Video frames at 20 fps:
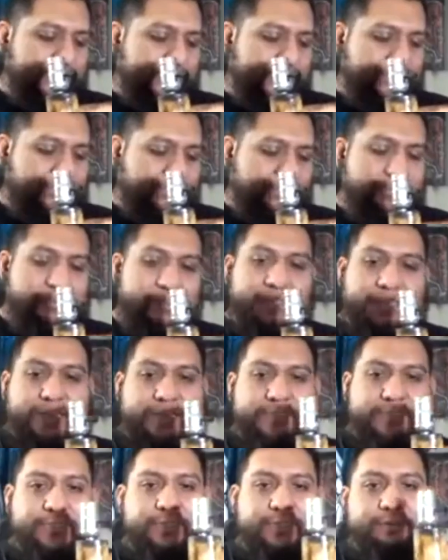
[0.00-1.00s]
show you
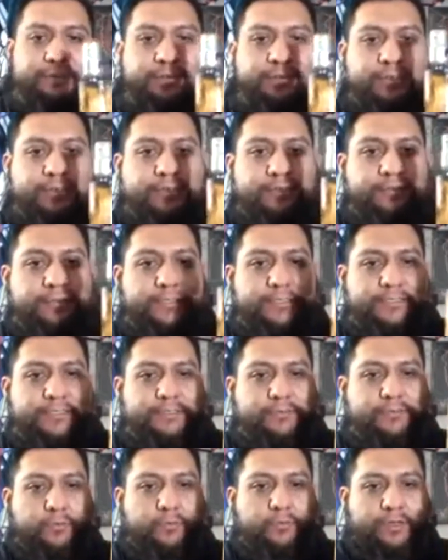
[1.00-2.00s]
guys here. So this
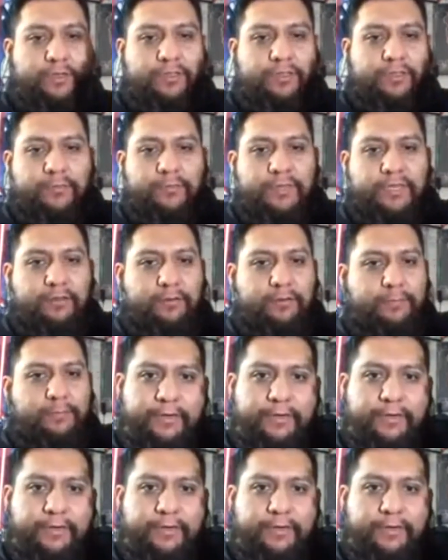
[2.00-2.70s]
is one of them here.